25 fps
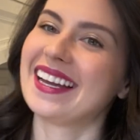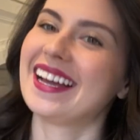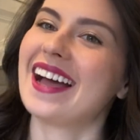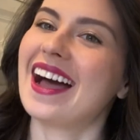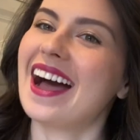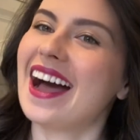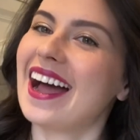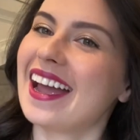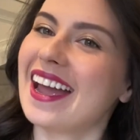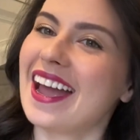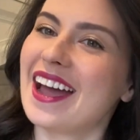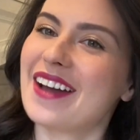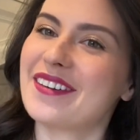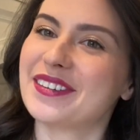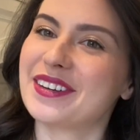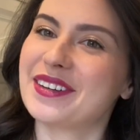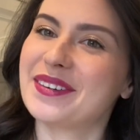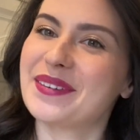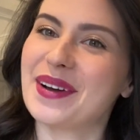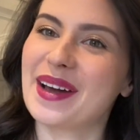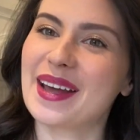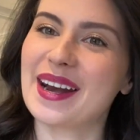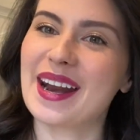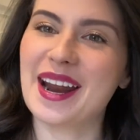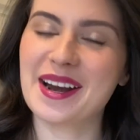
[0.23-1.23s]
Hi
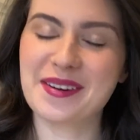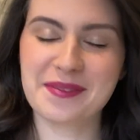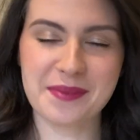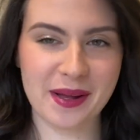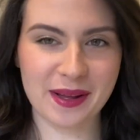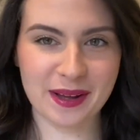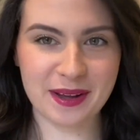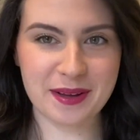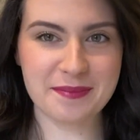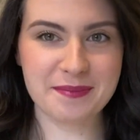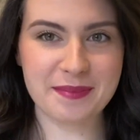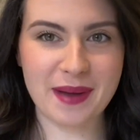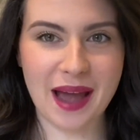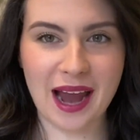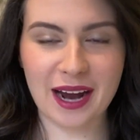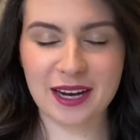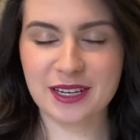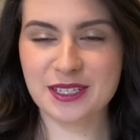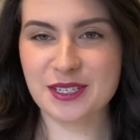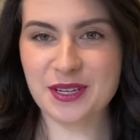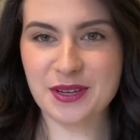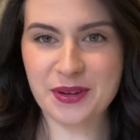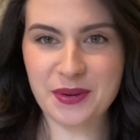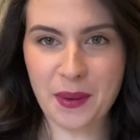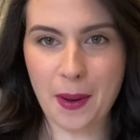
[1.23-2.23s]
everyone and welcome back
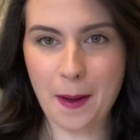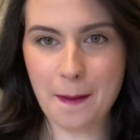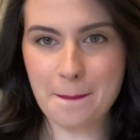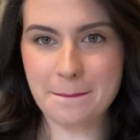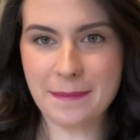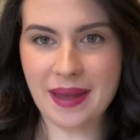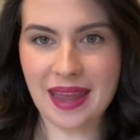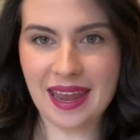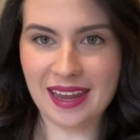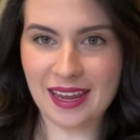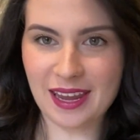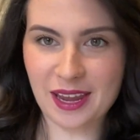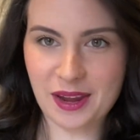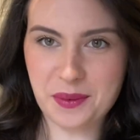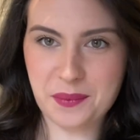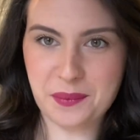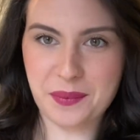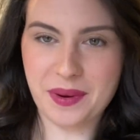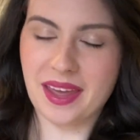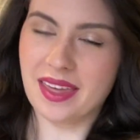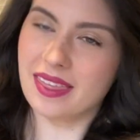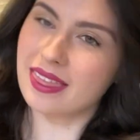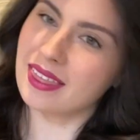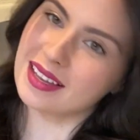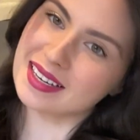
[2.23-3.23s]
to Baking
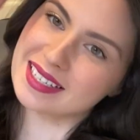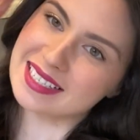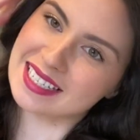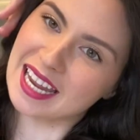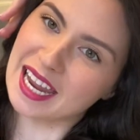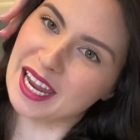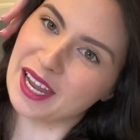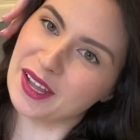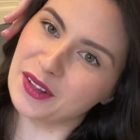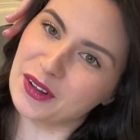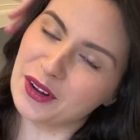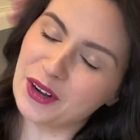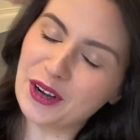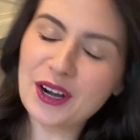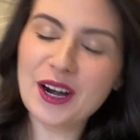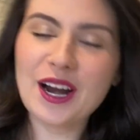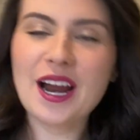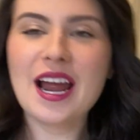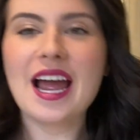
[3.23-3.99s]
with Taylor.